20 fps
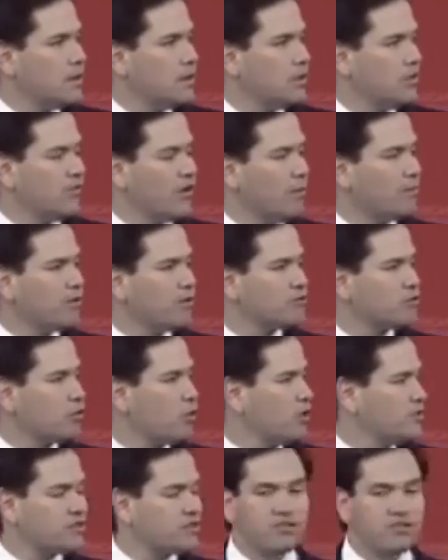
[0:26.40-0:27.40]
November of
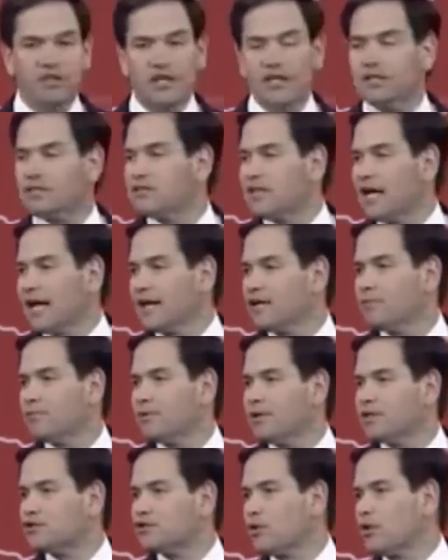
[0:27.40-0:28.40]
2016 is not going to
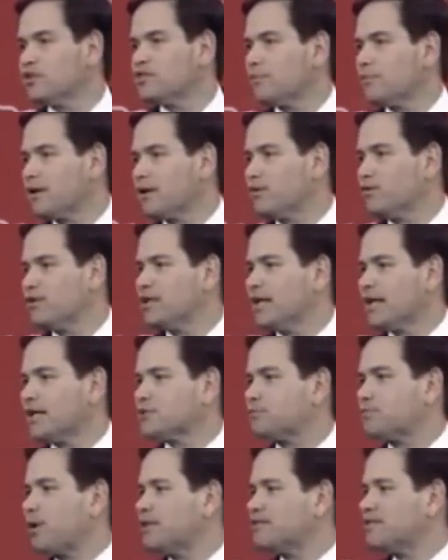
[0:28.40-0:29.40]
be a choice about who the
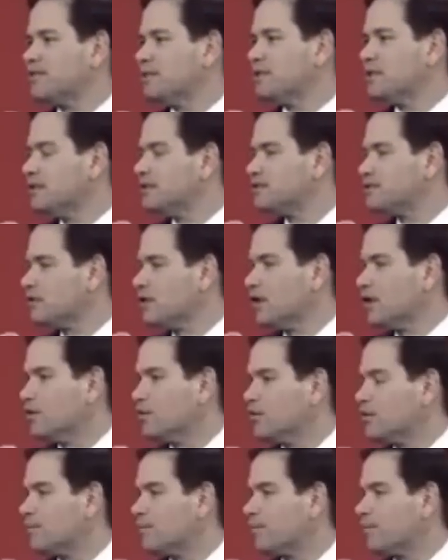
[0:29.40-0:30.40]
next president is
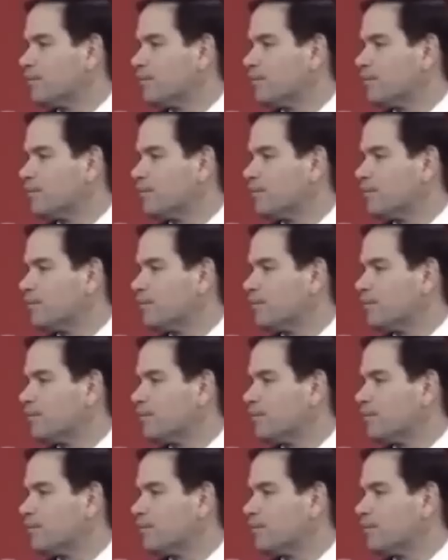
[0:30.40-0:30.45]
alone.